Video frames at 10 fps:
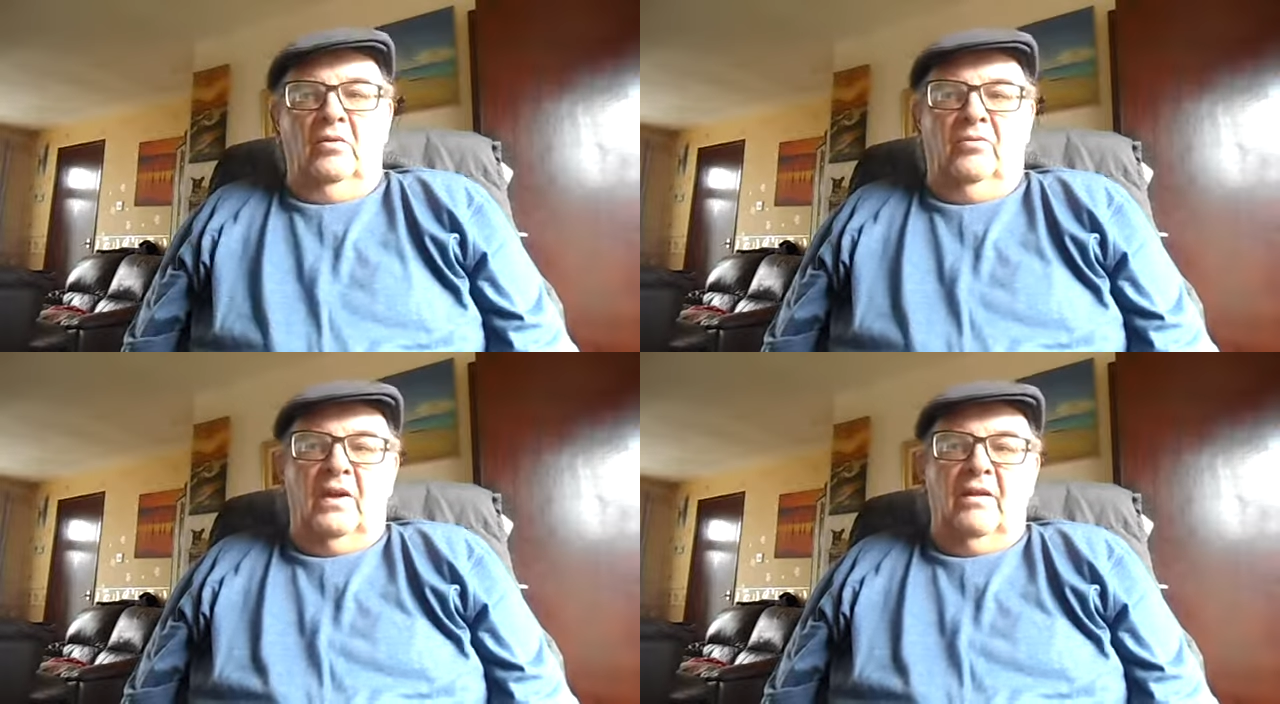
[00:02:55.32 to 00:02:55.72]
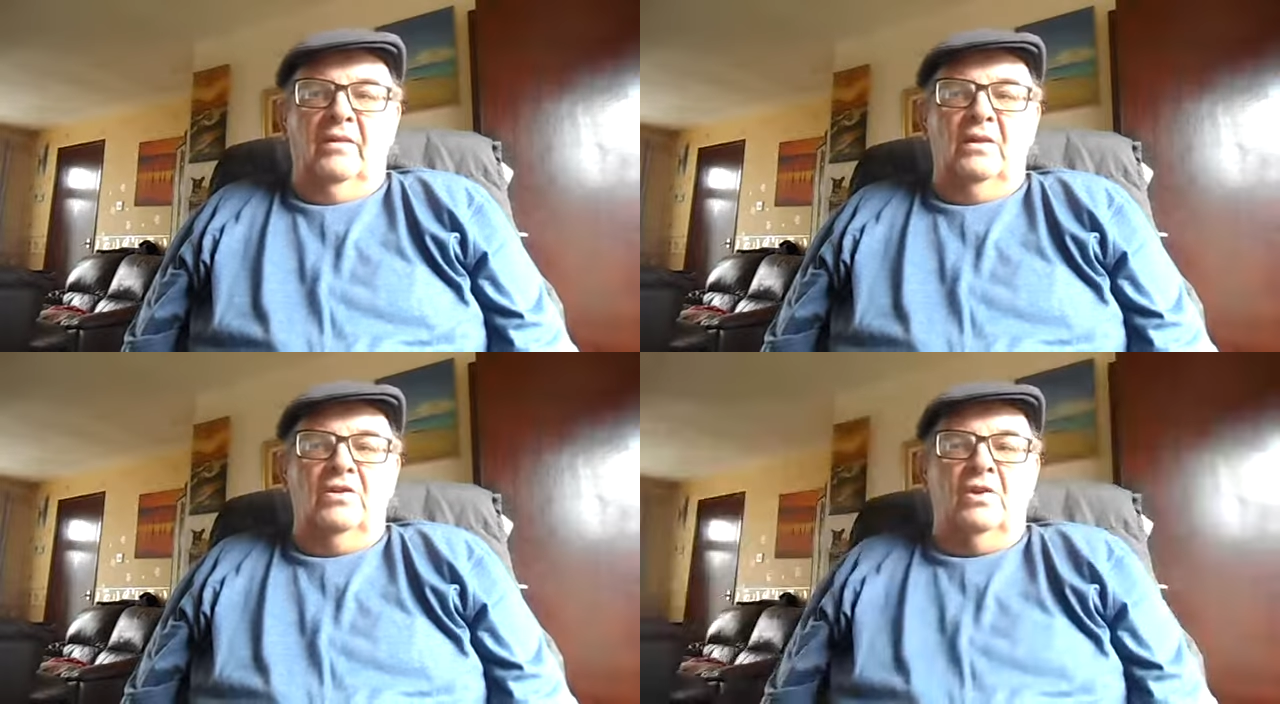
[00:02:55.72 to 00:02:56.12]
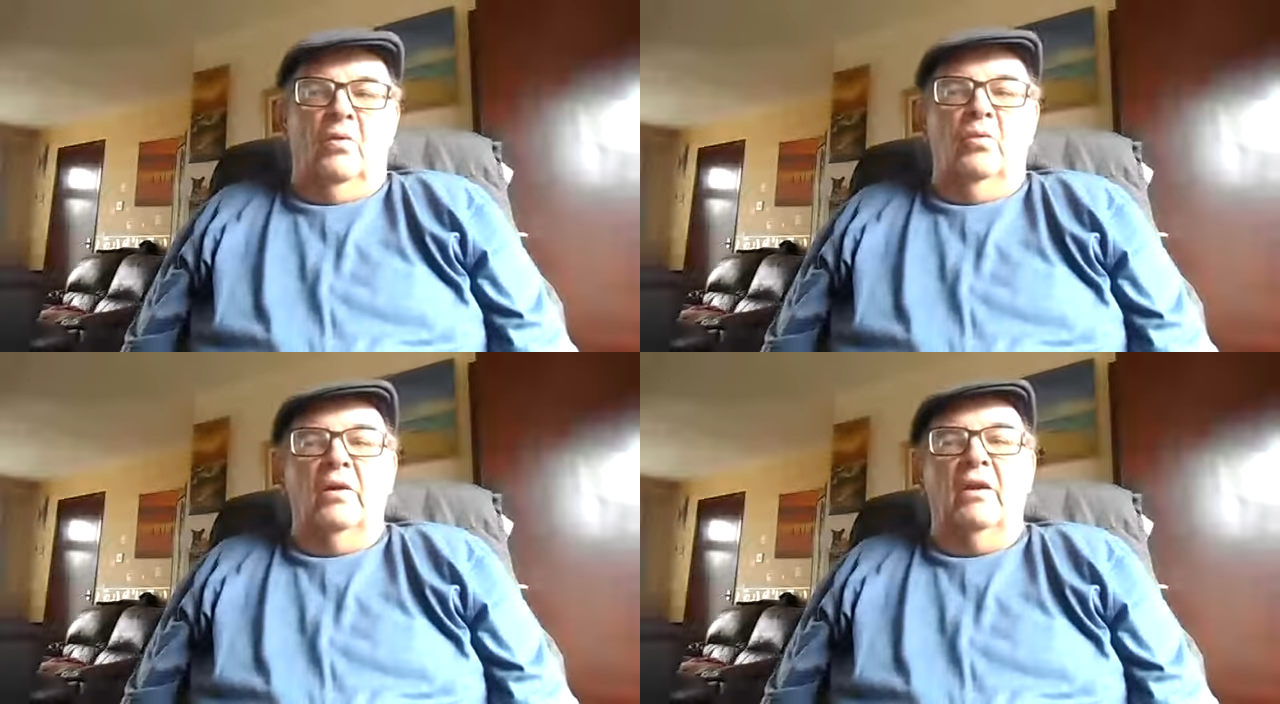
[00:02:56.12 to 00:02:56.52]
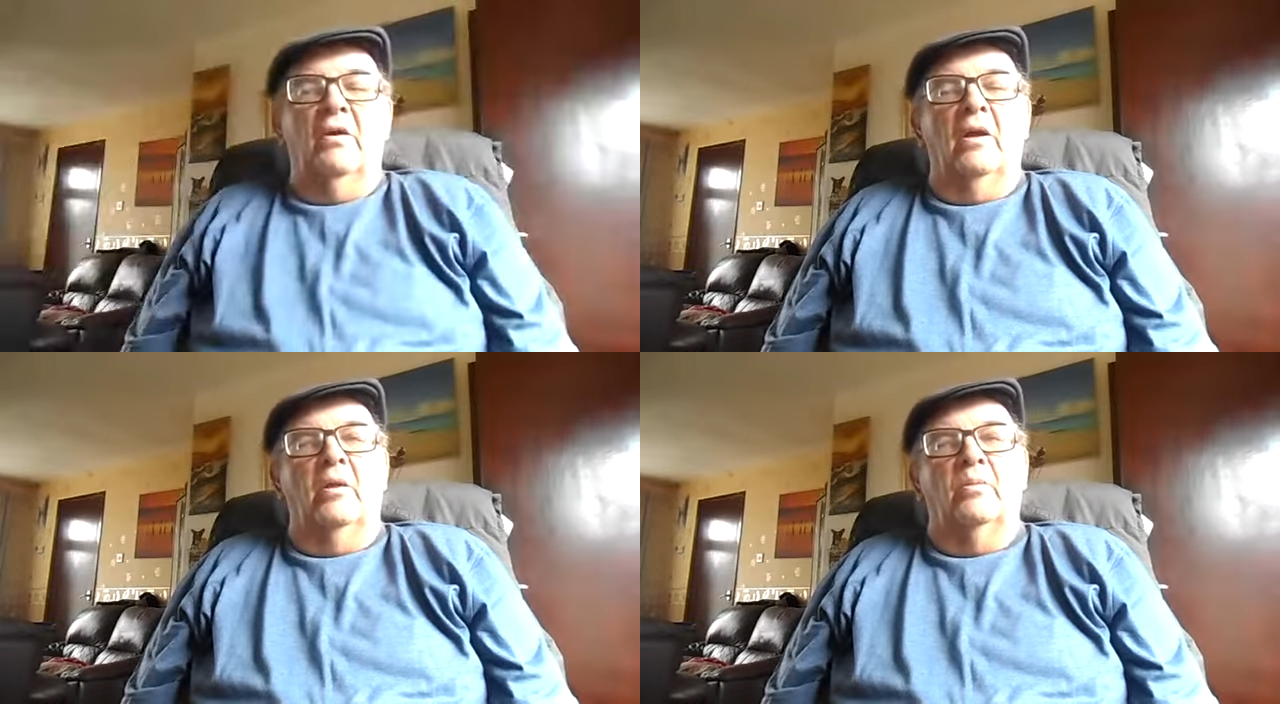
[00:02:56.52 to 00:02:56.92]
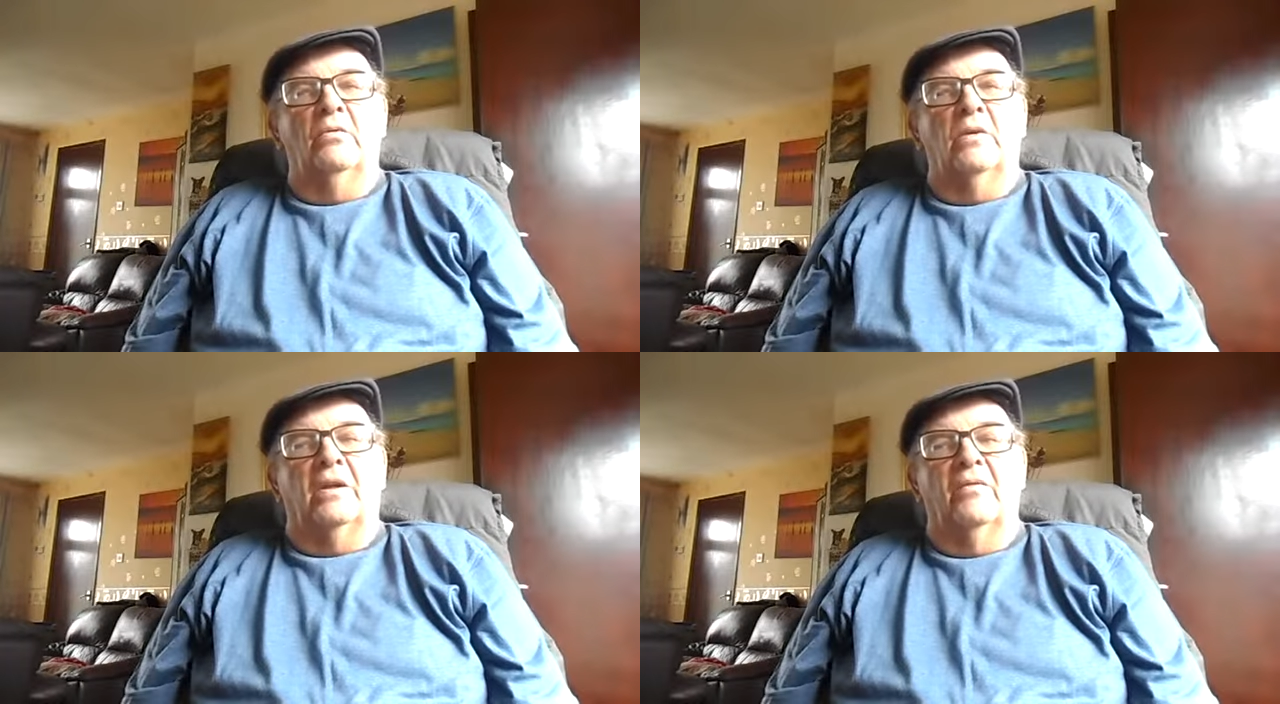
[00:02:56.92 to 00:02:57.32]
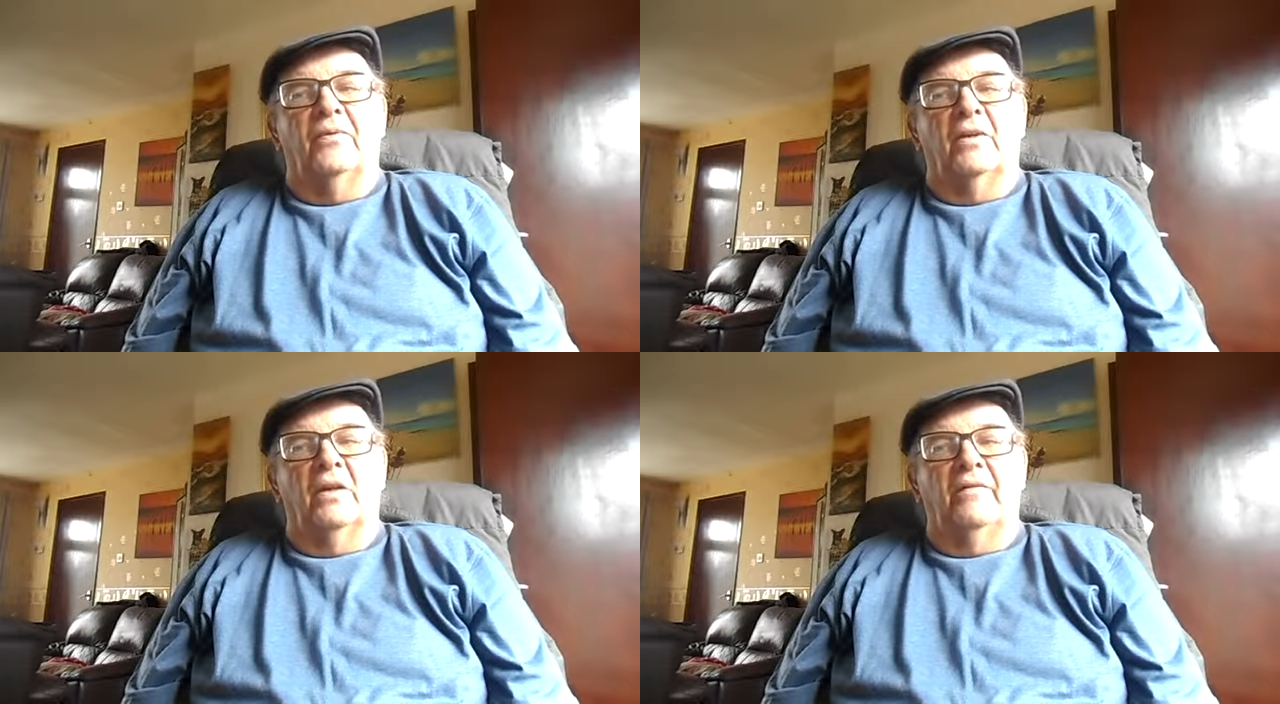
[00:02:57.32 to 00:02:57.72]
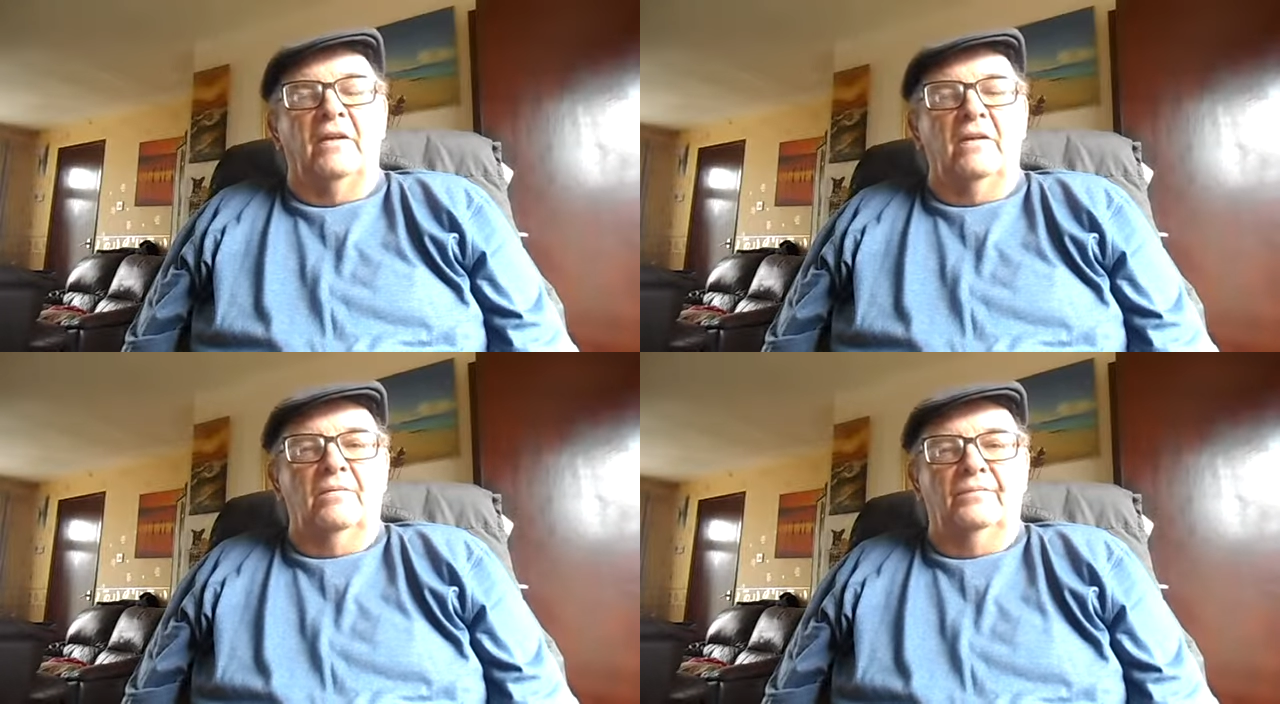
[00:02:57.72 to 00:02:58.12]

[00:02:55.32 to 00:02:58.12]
Five years on, would I rather be working for a living?